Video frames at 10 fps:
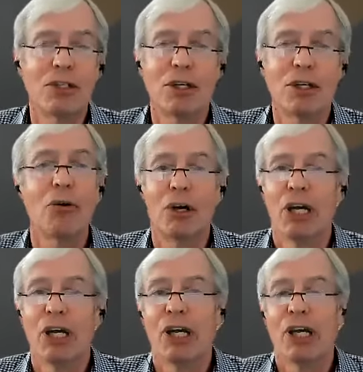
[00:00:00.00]
go,
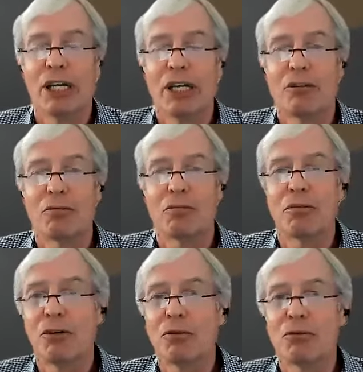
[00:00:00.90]
and
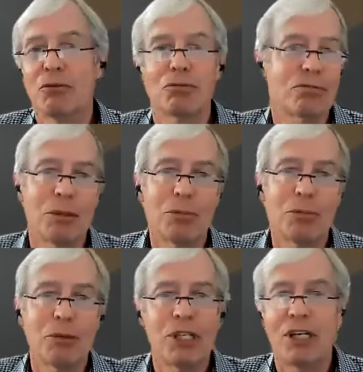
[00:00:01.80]
no
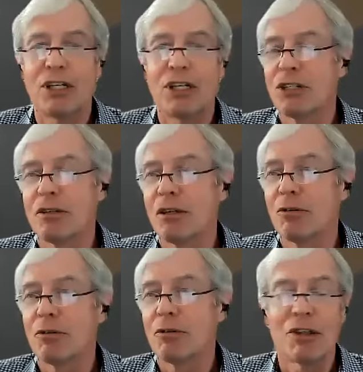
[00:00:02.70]
implementation,
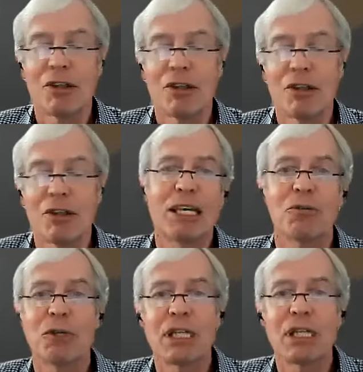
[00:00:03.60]
nothing to
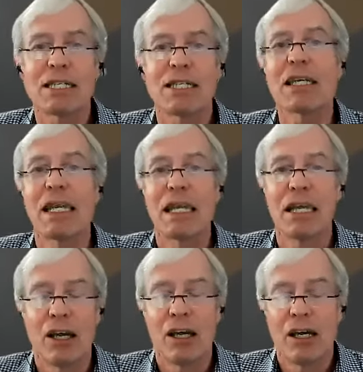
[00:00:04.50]
make it really sticky.
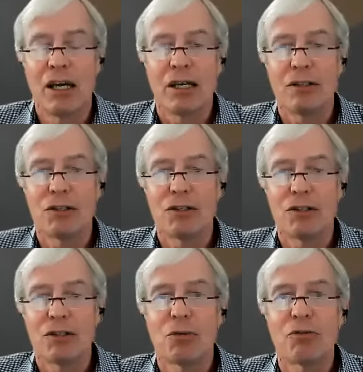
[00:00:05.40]
And
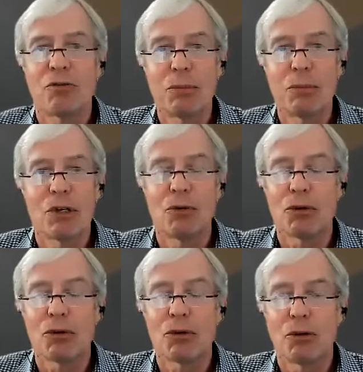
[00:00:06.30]
so we flipped the whole
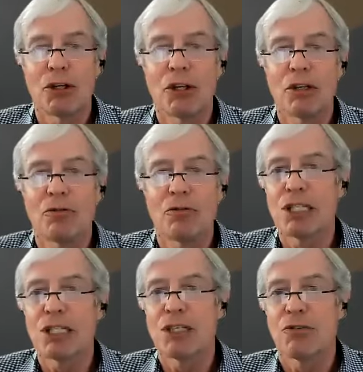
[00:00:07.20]
go-to-market
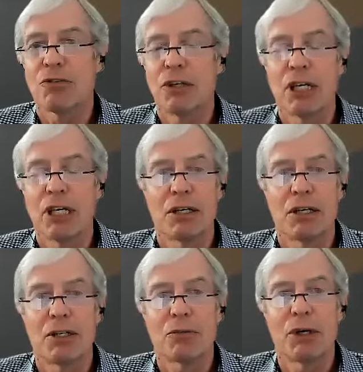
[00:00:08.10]
philosophy
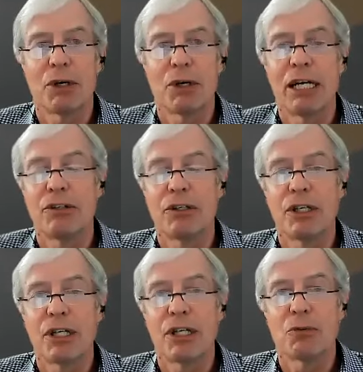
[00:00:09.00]
around
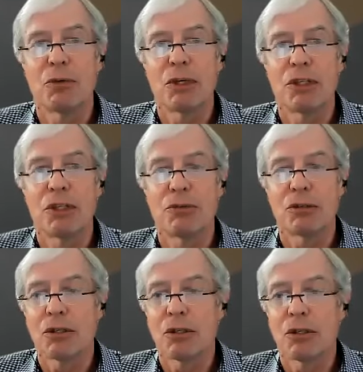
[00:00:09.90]
and went to
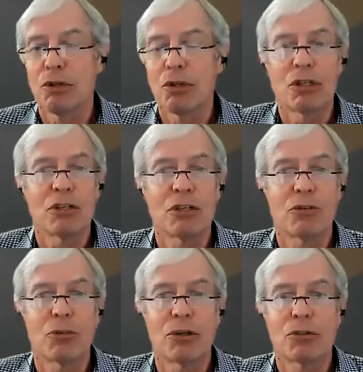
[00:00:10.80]
a completely
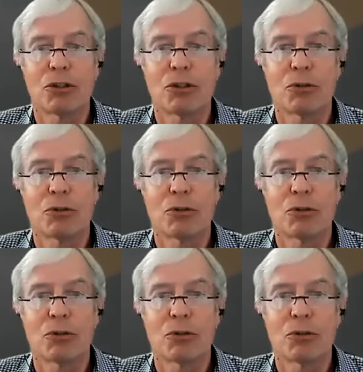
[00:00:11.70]
different approach,